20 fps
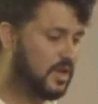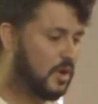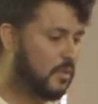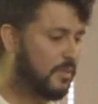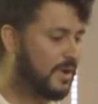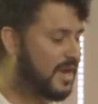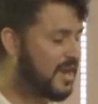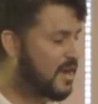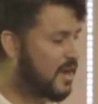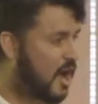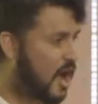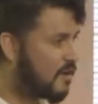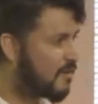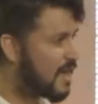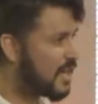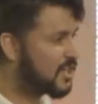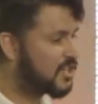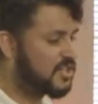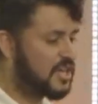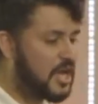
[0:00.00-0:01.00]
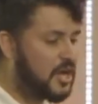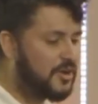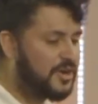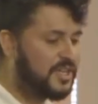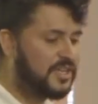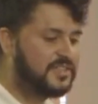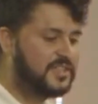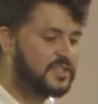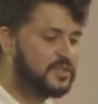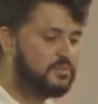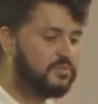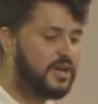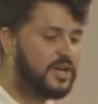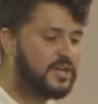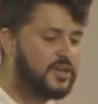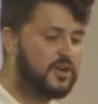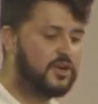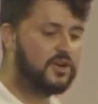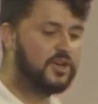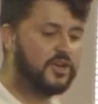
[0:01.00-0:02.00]
When in all actuality, as
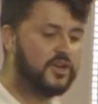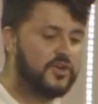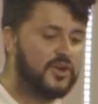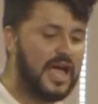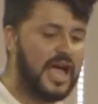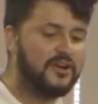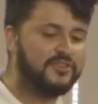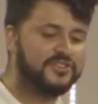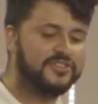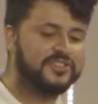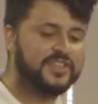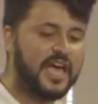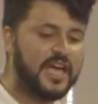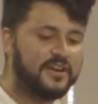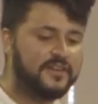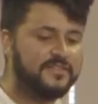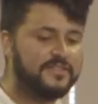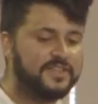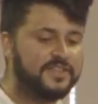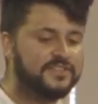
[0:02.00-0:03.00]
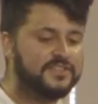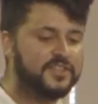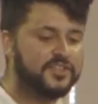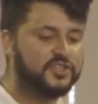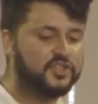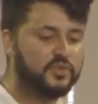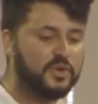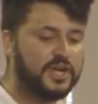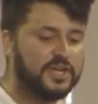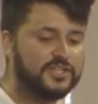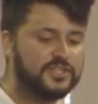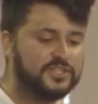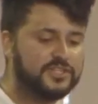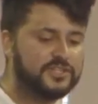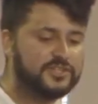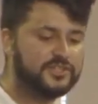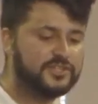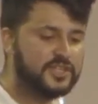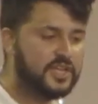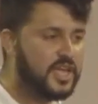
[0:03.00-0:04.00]
explained earlier, outside of these
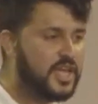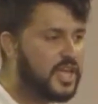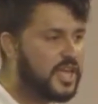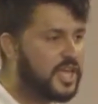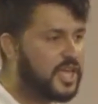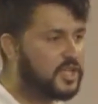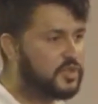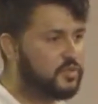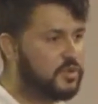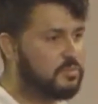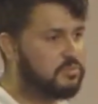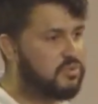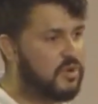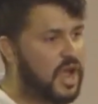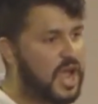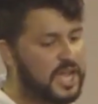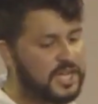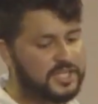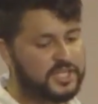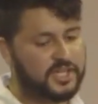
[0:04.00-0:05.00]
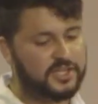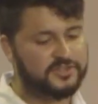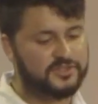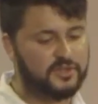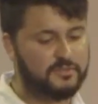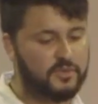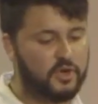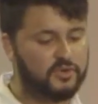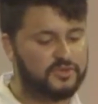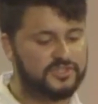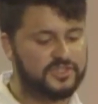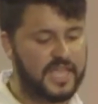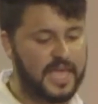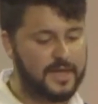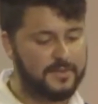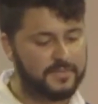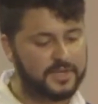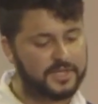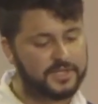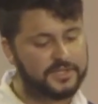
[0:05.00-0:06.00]
situations is where pride does the most
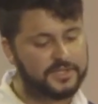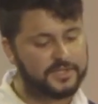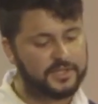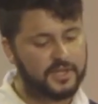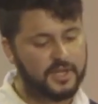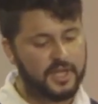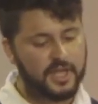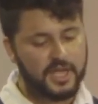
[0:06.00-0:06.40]
damage.